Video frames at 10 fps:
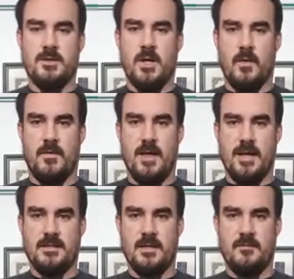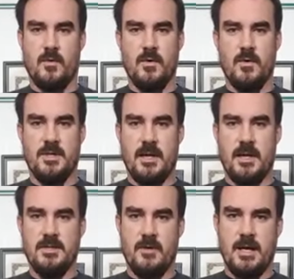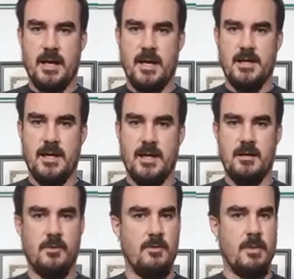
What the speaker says: So that's it for today's Everyday KT.